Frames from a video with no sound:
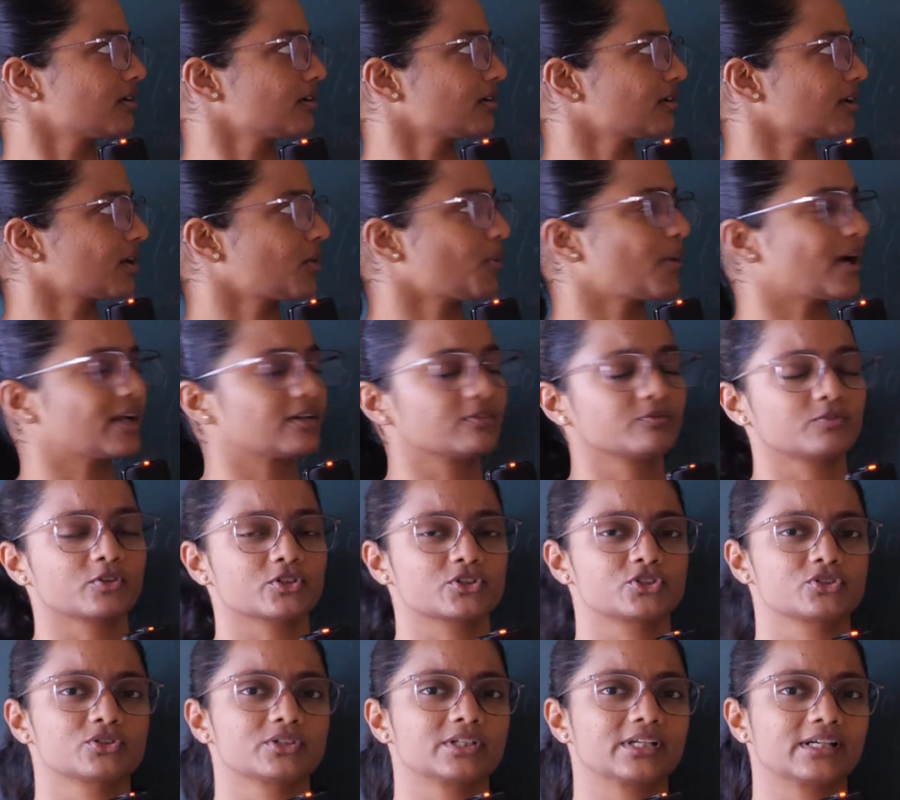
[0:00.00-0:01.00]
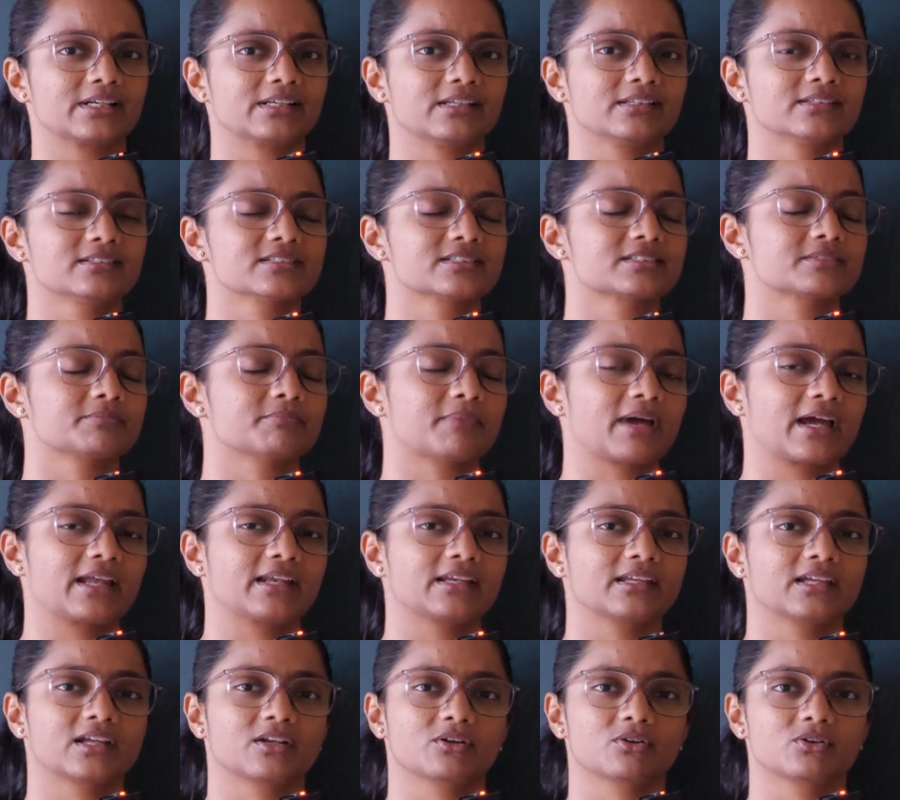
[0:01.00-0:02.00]
Now unfortunately this
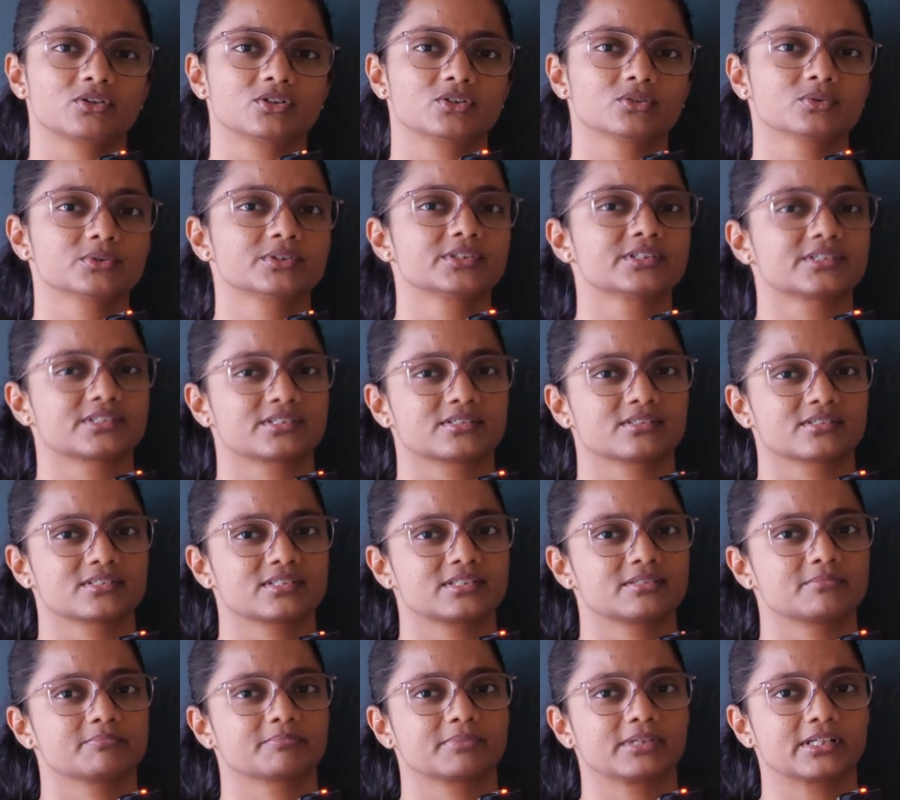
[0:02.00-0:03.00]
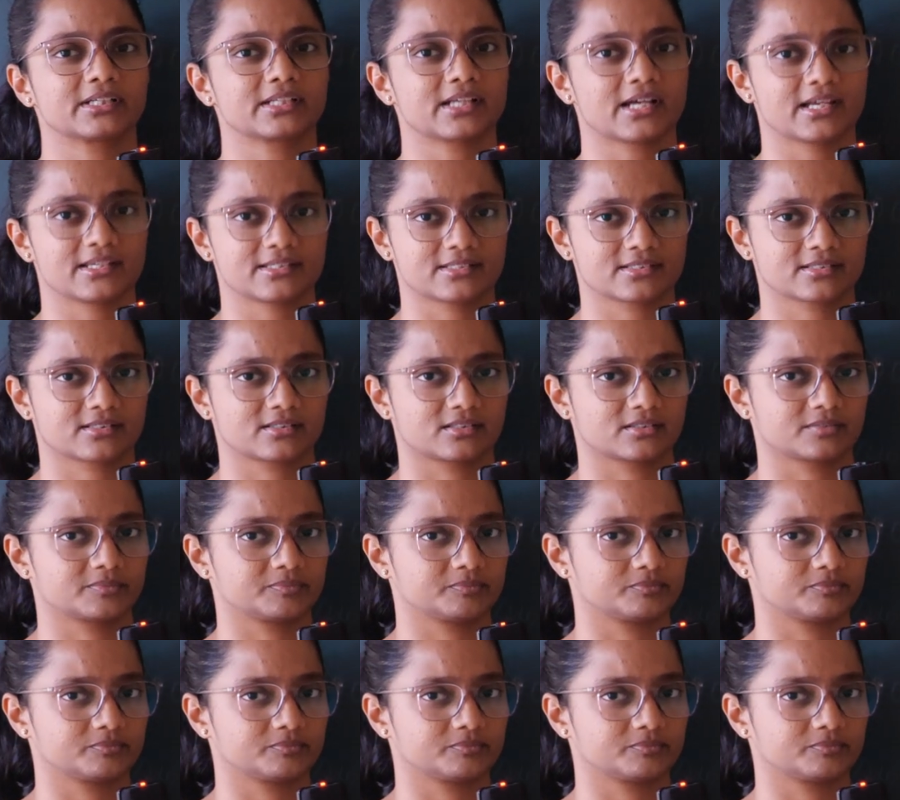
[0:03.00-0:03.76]
man cannot do this, a simple task,